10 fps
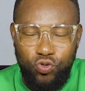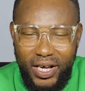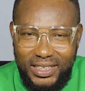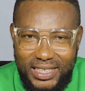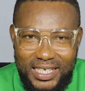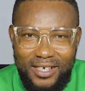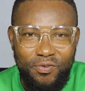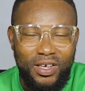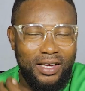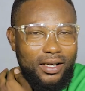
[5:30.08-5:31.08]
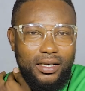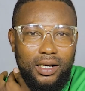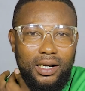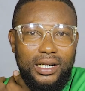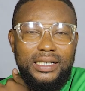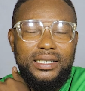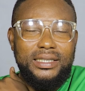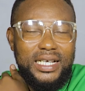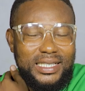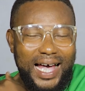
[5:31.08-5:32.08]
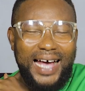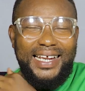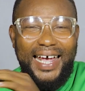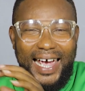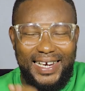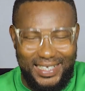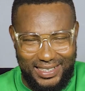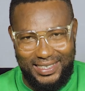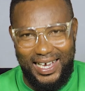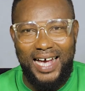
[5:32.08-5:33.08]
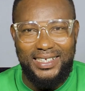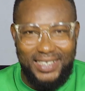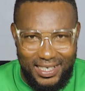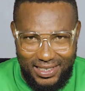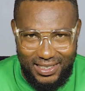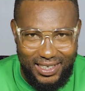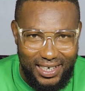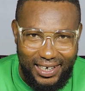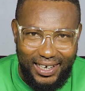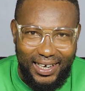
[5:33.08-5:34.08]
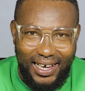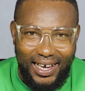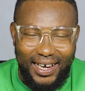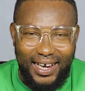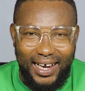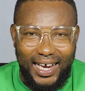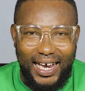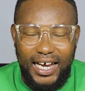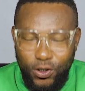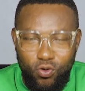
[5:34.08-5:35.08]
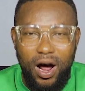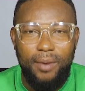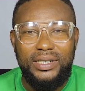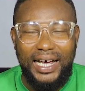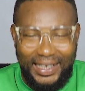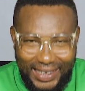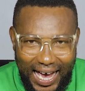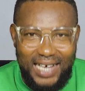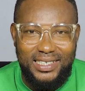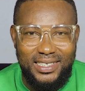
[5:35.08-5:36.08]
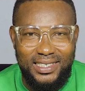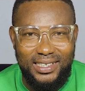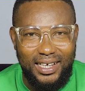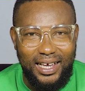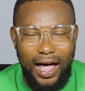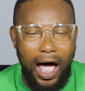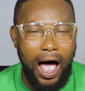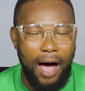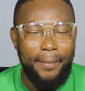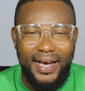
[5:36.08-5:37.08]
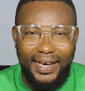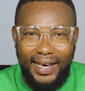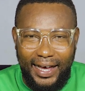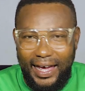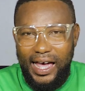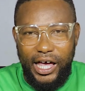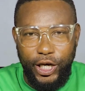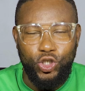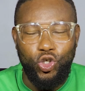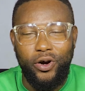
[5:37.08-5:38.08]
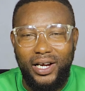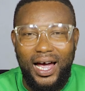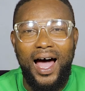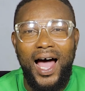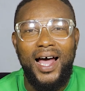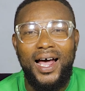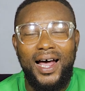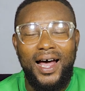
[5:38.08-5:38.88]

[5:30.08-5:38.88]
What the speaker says: 20. These are the ages at Chelsea. Anyway, the entire season. Being the historical